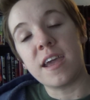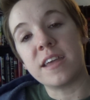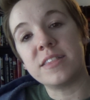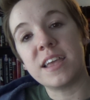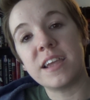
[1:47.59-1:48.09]

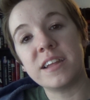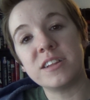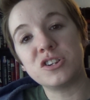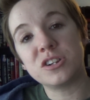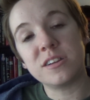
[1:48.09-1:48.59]
And
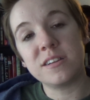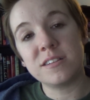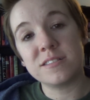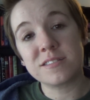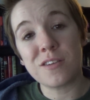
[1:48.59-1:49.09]
then
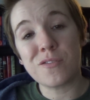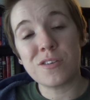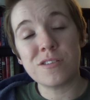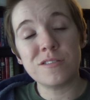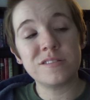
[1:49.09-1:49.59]
she
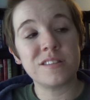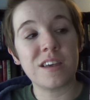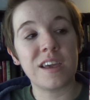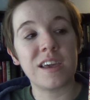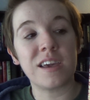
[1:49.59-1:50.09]
discovers
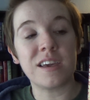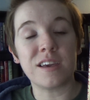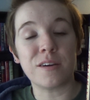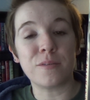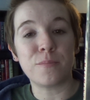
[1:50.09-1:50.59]

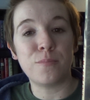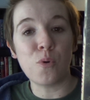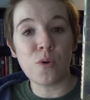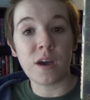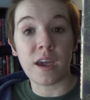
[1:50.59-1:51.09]
a
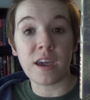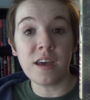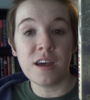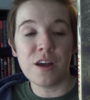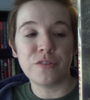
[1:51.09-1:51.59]
boy